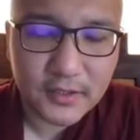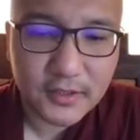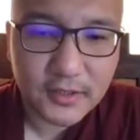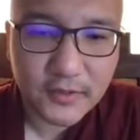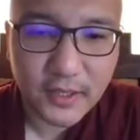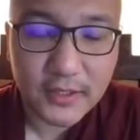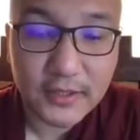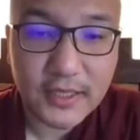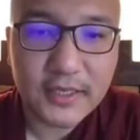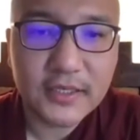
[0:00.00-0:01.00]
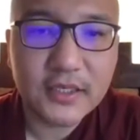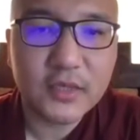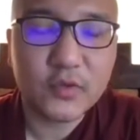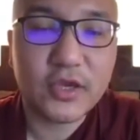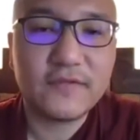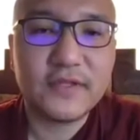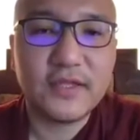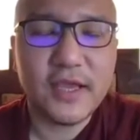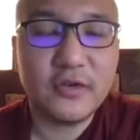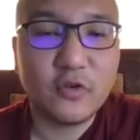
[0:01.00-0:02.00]
okay, then we have the
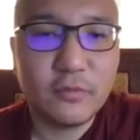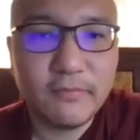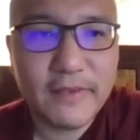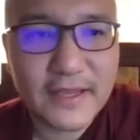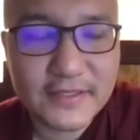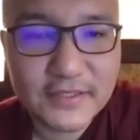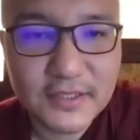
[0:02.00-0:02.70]
Eight Noble Paths,